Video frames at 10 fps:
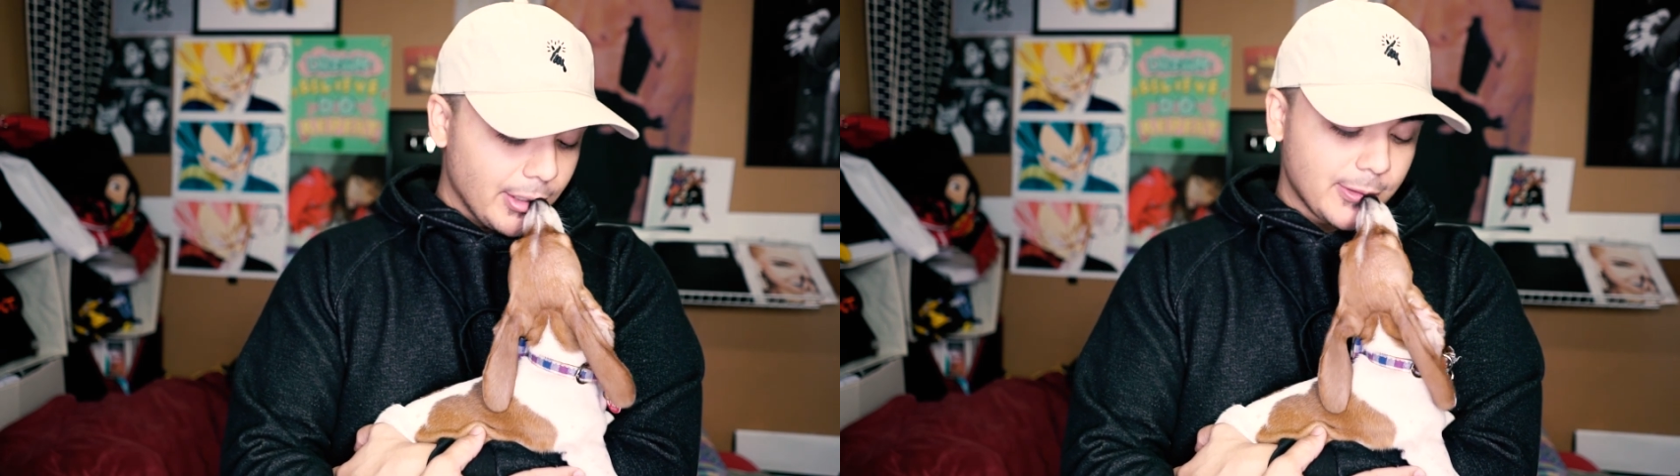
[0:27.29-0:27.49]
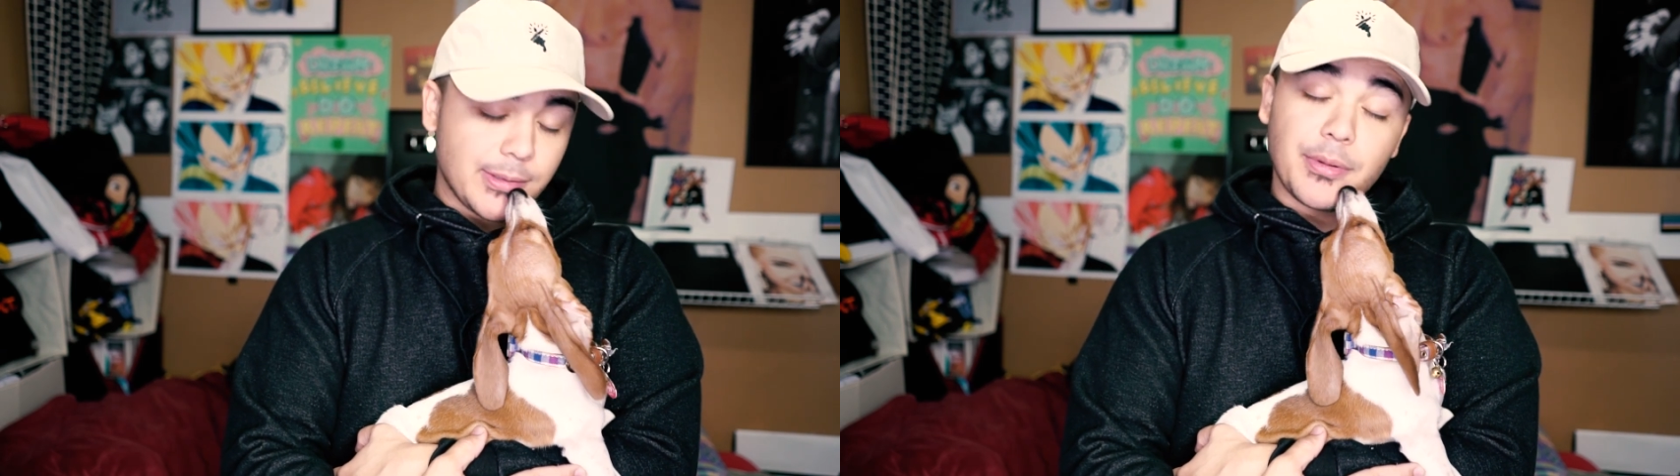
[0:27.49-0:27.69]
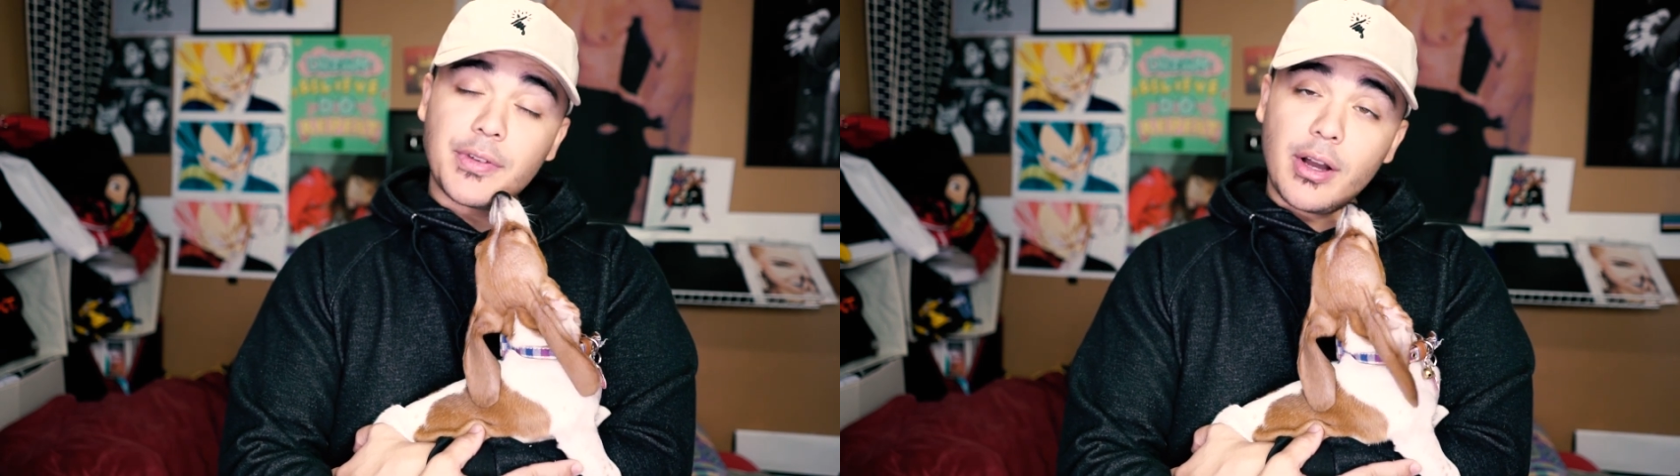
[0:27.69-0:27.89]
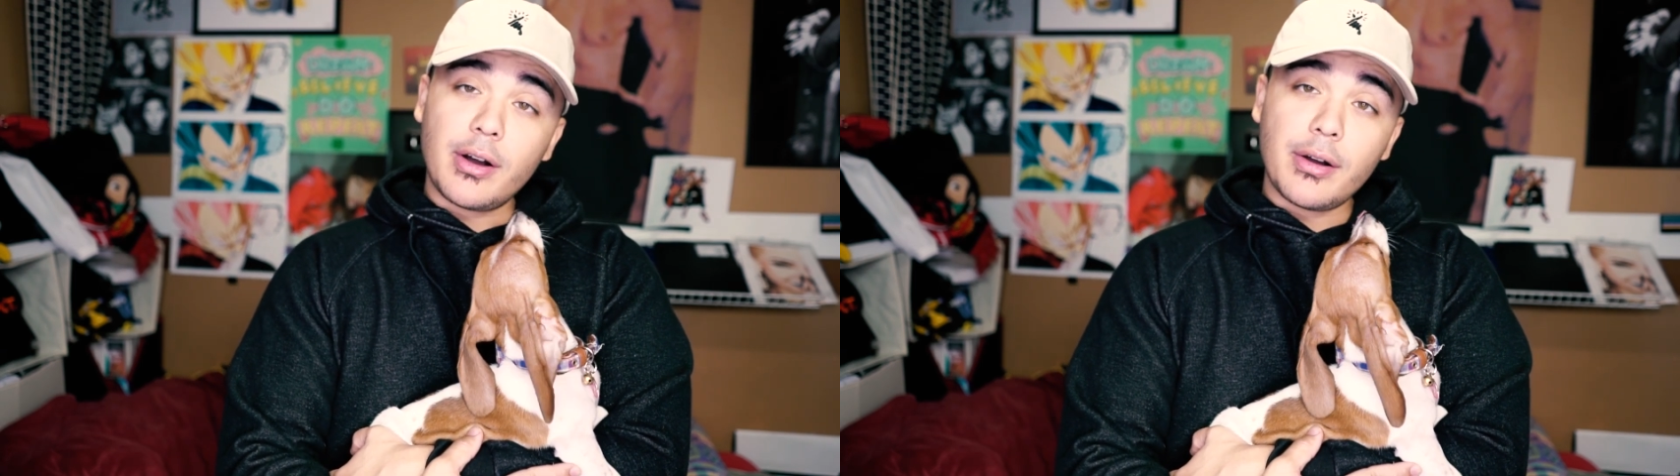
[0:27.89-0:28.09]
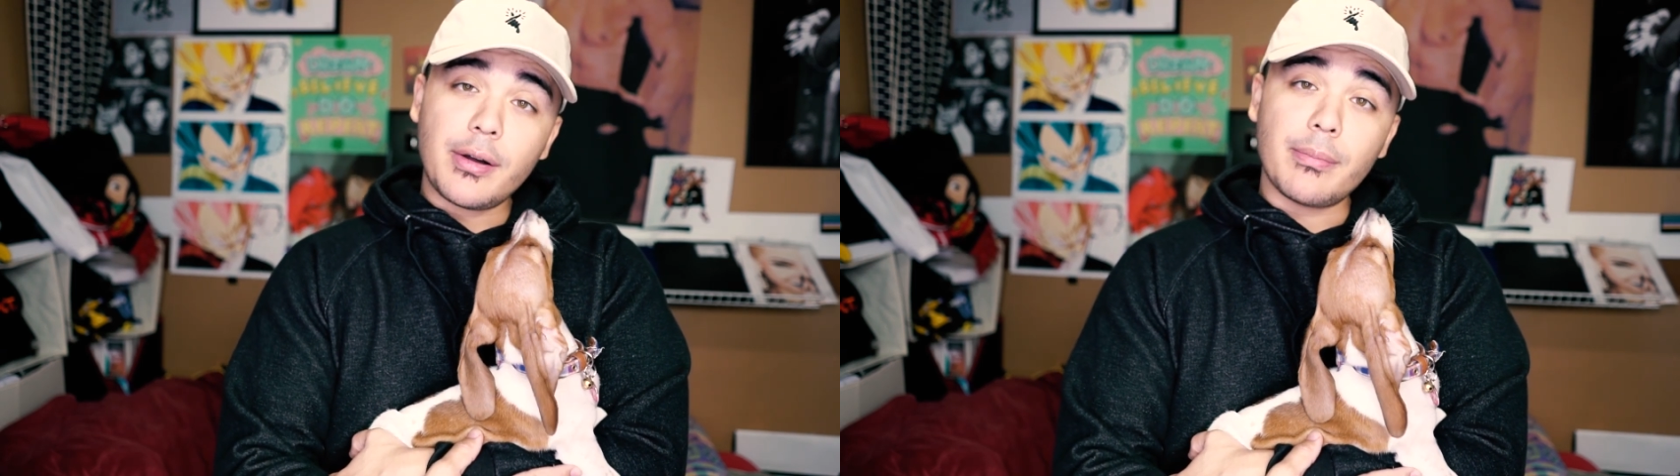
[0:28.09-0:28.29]
know some of
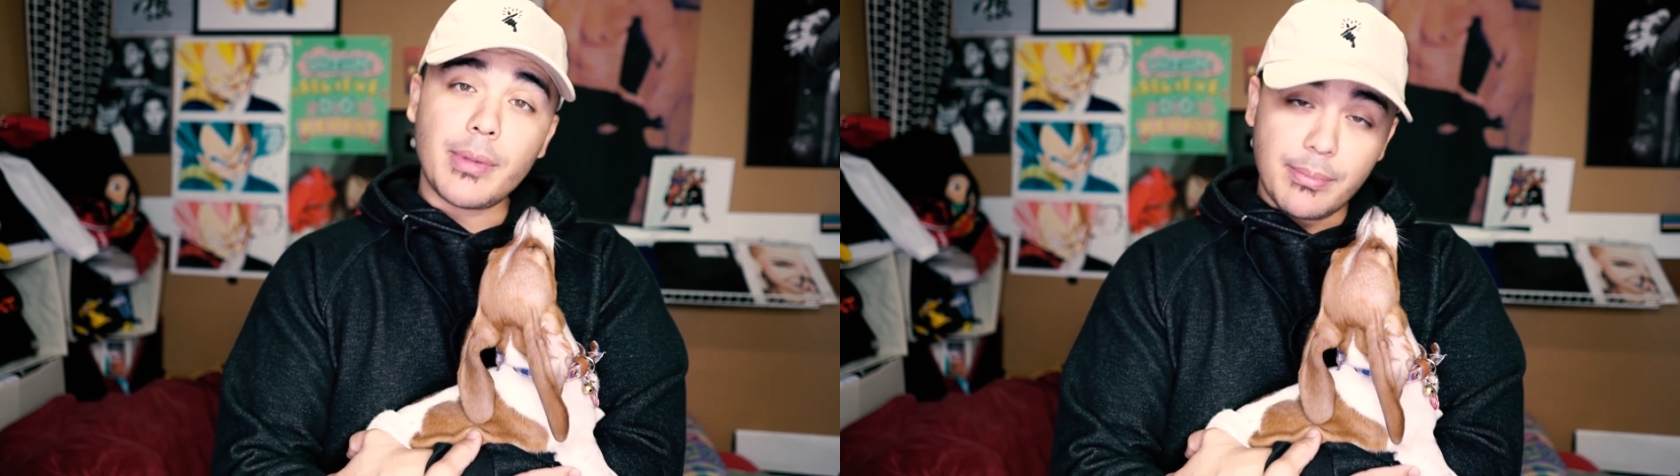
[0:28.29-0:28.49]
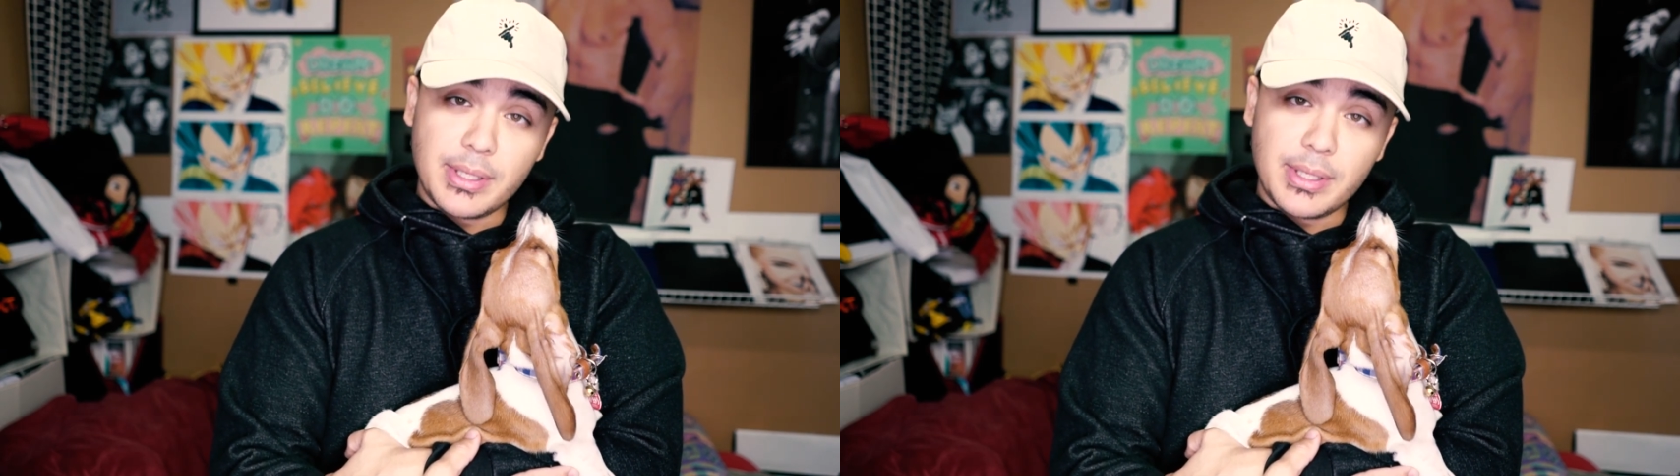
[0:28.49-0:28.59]
y'all met